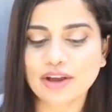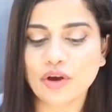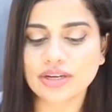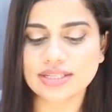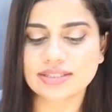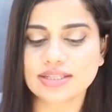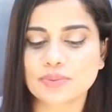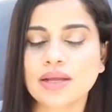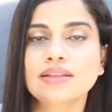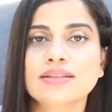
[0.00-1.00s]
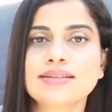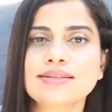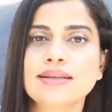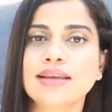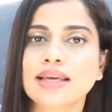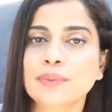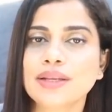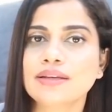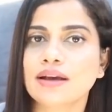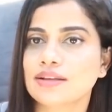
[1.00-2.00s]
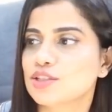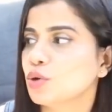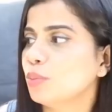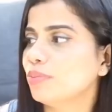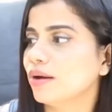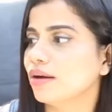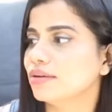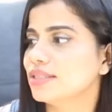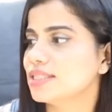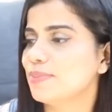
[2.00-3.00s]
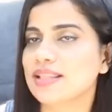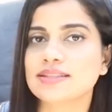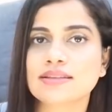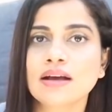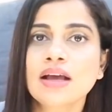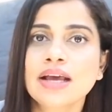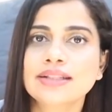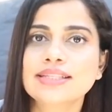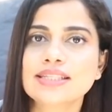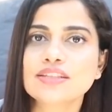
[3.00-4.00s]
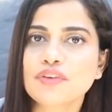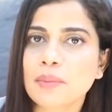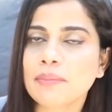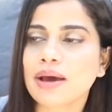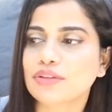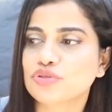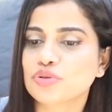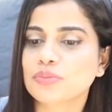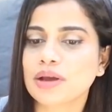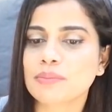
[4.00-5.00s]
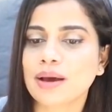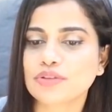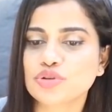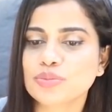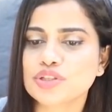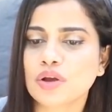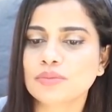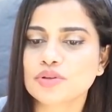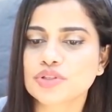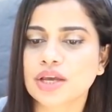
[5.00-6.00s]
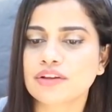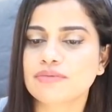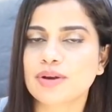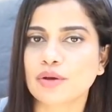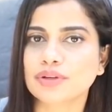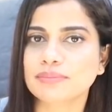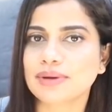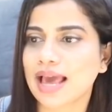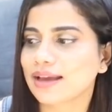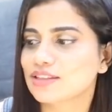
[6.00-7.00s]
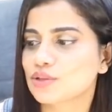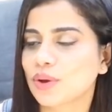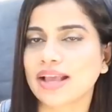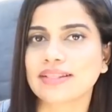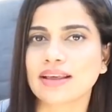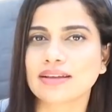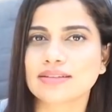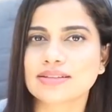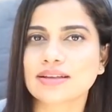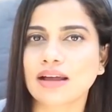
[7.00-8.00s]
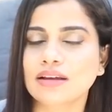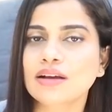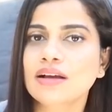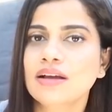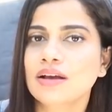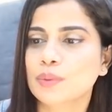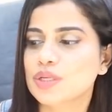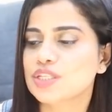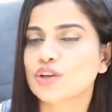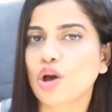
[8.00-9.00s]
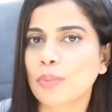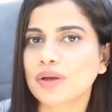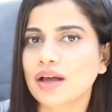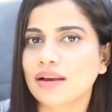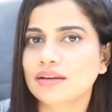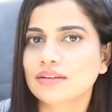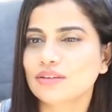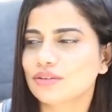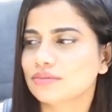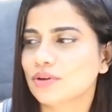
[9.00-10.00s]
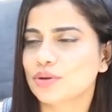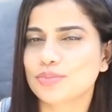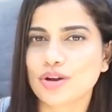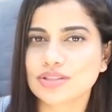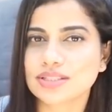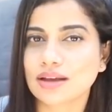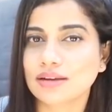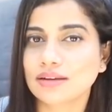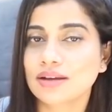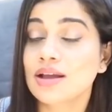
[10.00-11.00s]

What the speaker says: got is this one. This is a liquid soap dispenser. This is for my bathroom. My bathroom is almost kind of brown and black. So I think this color, which is a copper color or a bronze color,